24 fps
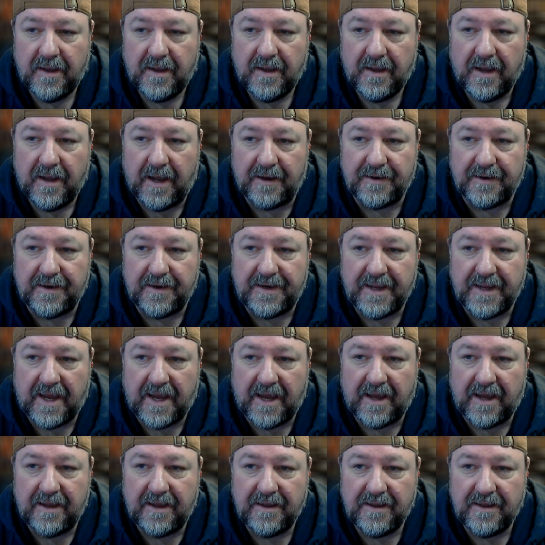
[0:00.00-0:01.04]

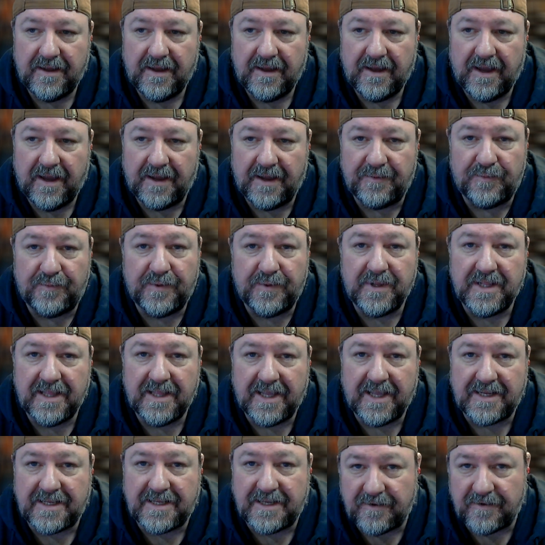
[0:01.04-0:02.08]
I'd really
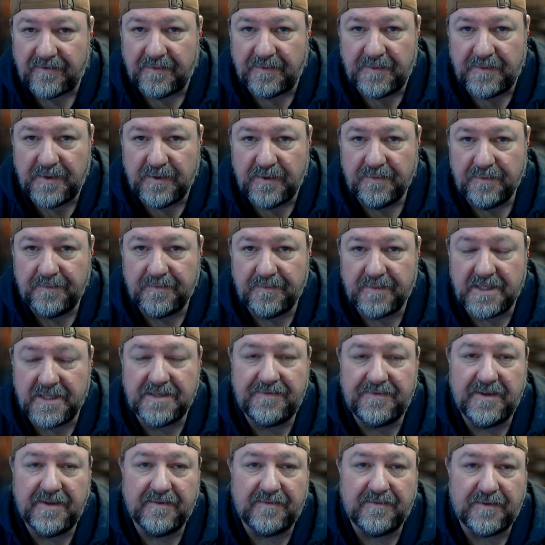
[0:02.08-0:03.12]
like to hear from you. Please
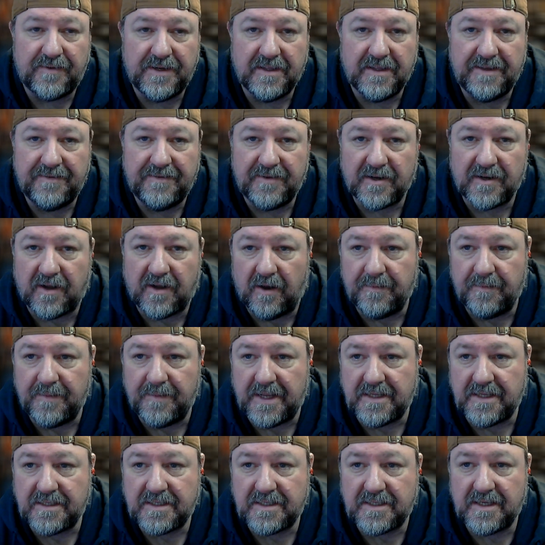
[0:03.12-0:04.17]
feel free to leave your
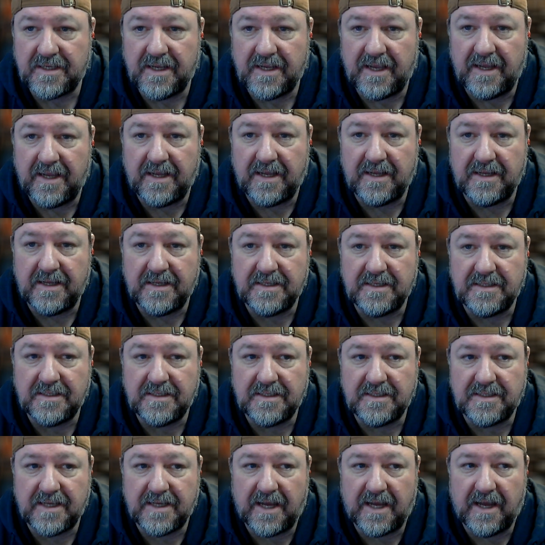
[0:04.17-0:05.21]
comments
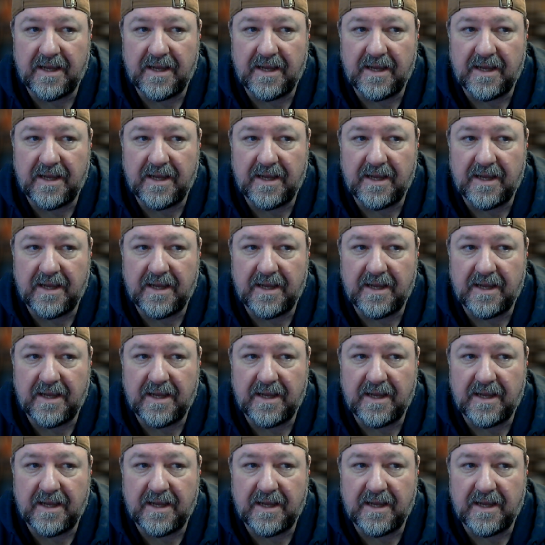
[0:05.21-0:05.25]
and